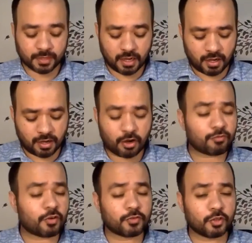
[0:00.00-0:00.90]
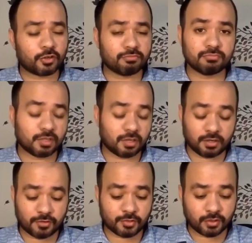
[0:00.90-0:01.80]

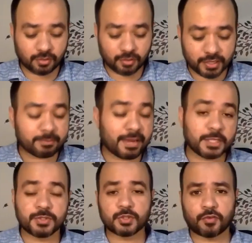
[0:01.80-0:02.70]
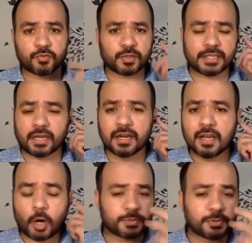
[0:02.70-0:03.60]
your learning management software. There are
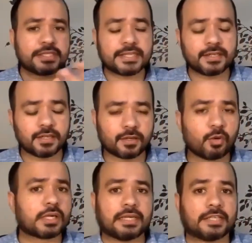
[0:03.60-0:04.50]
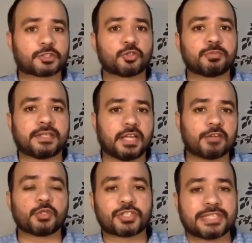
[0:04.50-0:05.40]
options in Google Classroom that
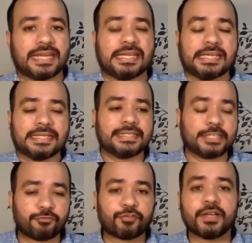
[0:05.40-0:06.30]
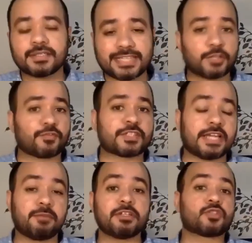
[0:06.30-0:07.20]
allows you to send different set of
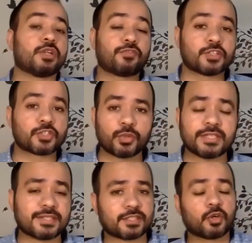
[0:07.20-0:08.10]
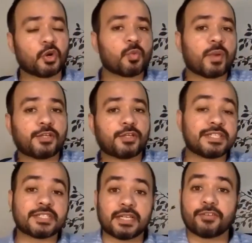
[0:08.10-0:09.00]
assignments to different students. That's a good way to
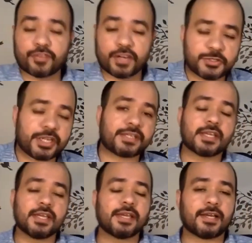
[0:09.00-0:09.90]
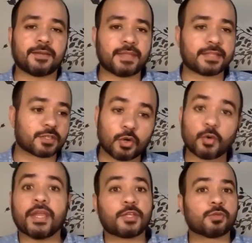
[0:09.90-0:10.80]
digital differentiate. That's a
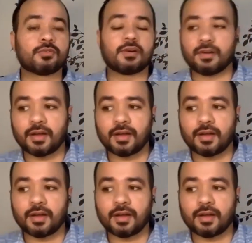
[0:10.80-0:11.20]
good way to